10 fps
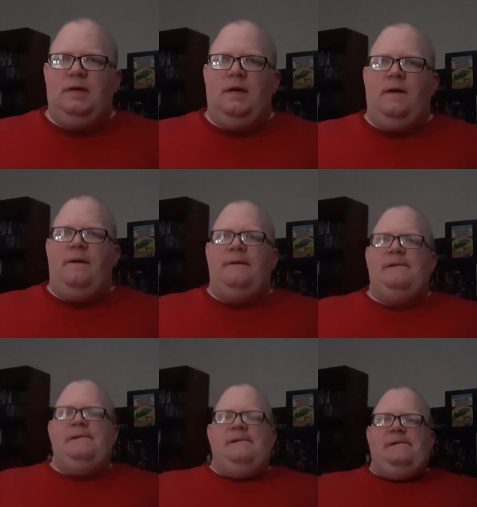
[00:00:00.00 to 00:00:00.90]

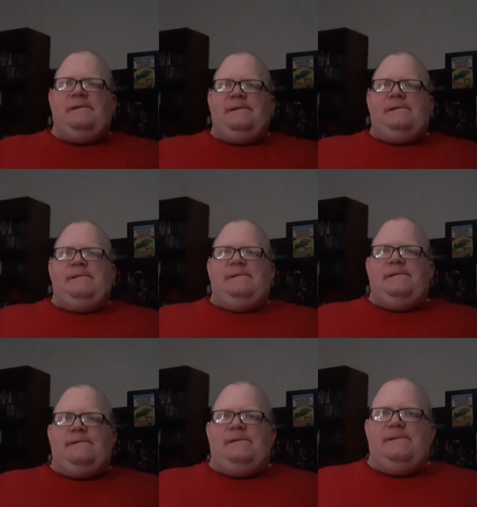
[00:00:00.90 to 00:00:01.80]

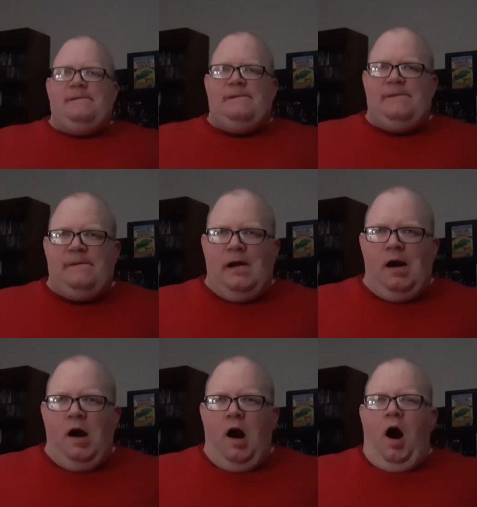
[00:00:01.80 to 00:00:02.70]

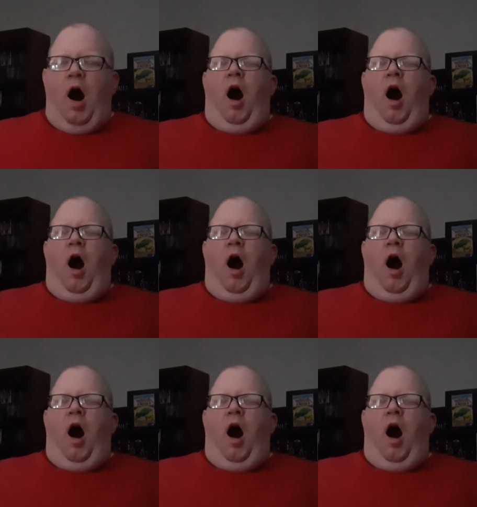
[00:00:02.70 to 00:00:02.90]
[no speech]